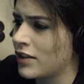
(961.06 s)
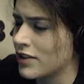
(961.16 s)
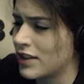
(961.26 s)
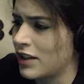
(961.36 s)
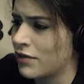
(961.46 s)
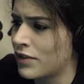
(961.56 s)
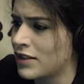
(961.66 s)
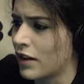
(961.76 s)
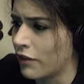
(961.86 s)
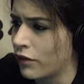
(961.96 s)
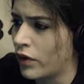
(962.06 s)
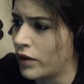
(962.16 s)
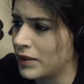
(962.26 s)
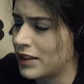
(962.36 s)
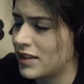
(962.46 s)
understand the reasoning
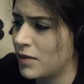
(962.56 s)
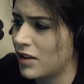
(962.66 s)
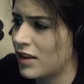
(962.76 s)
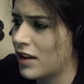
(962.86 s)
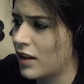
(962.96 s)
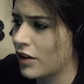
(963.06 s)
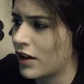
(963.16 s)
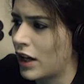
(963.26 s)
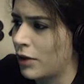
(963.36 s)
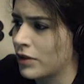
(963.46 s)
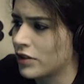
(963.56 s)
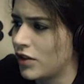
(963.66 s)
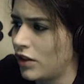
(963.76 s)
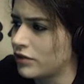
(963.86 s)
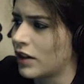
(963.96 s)
for, but they seem to think it could help their
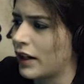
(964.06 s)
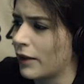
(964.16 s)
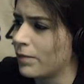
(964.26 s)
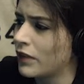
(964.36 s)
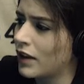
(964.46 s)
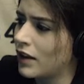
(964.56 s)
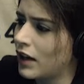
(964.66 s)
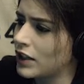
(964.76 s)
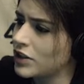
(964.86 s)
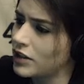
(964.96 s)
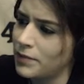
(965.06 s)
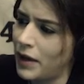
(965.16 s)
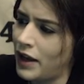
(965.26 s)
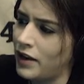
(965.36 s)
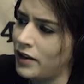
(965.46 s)
songwriting. It shall
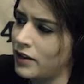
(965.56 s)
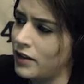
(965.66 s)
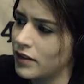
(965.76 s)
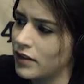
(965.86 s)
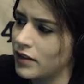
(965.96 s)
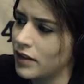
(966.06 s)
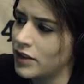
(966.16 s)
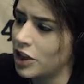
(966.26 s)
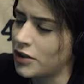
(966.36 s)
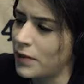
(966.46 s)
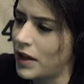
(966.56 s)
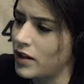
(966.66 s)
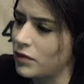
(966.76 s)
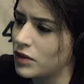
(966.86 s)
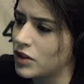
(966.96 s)
depend
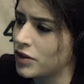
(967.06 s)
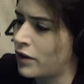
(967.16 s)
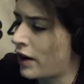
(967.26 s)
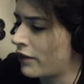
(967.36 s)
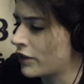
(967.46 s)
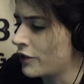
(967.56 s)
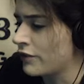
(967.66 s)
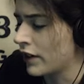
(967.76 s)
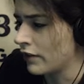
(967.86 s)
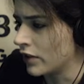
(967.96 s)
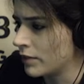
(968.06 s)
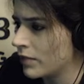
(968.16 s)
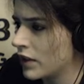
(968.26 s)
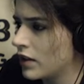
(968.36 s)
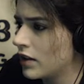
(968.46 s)
on whichever you favor.
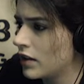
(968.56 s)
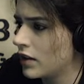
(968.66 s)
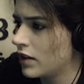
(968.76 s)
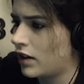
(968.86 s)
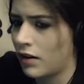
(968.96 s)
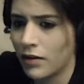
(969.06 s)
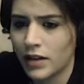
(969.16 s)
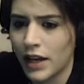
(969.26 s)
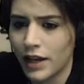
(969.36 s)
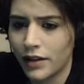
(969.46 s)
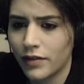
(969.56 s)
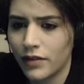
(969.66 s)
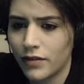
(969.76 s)
Oh, okay.